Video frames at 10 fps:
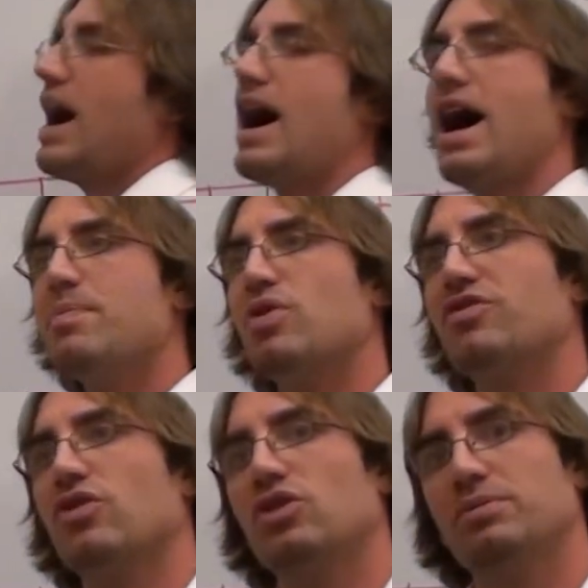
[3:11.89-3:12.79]
I
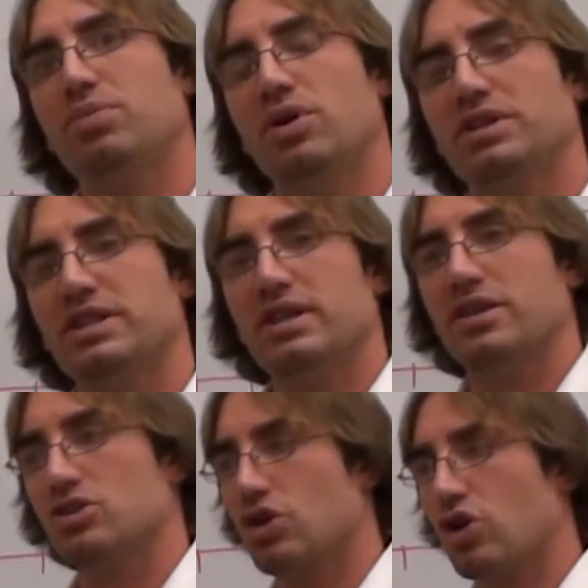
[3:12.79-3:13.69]
prefer to put
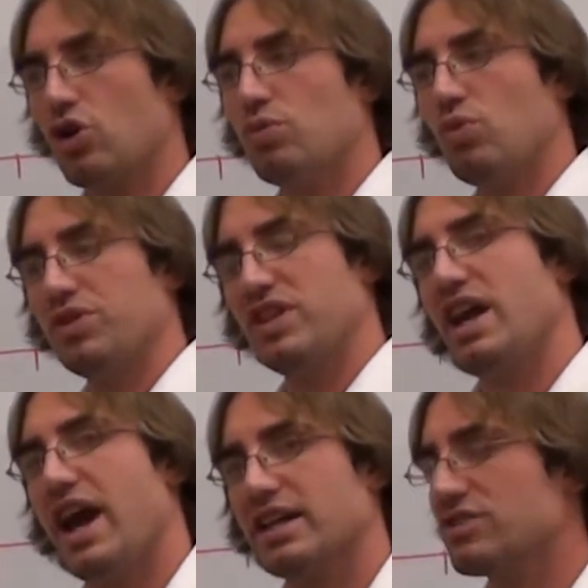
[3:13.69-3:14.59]
the term with
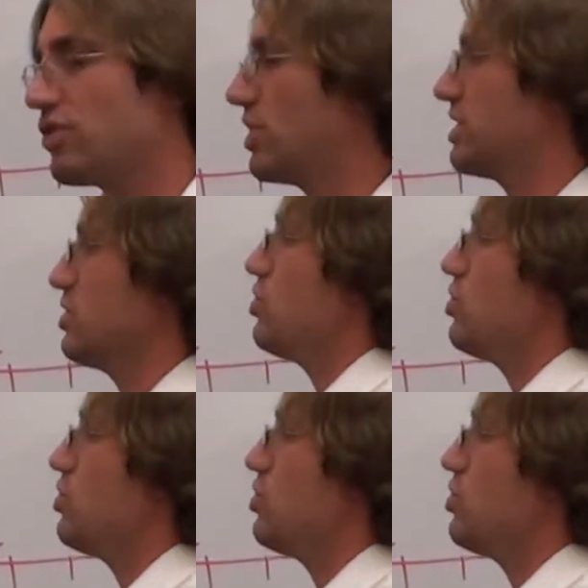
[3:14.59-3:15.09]
the x first.